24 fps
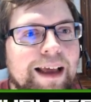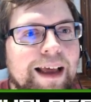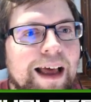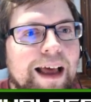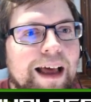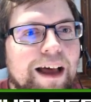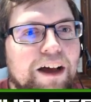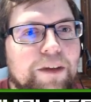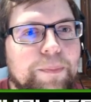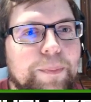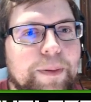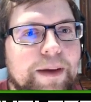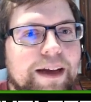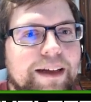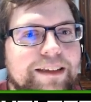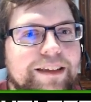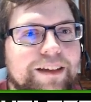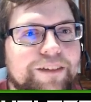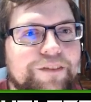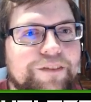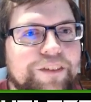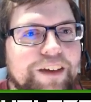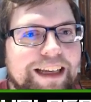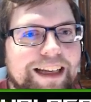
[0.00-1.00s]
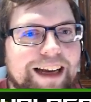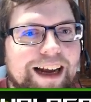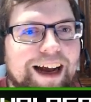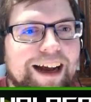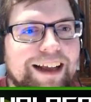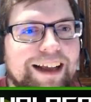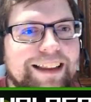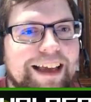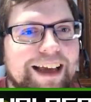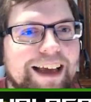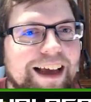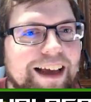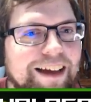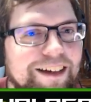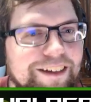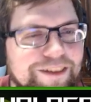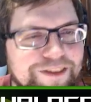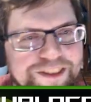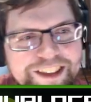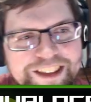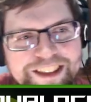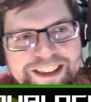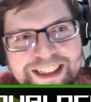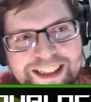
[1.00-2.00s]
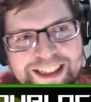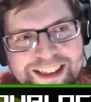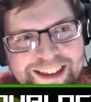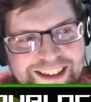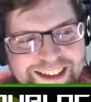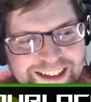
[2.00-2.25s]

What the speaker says: Helping out defeat on the health ship.